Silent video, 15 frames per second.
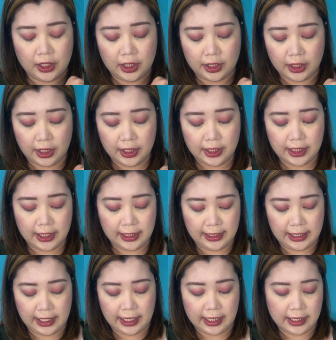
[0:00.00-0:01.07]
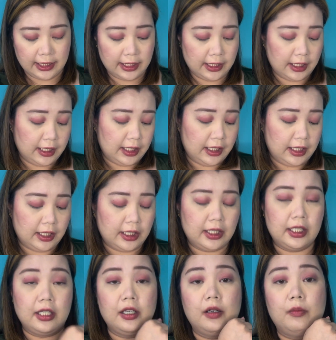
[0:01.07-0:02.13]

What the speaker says: Sunset Lace is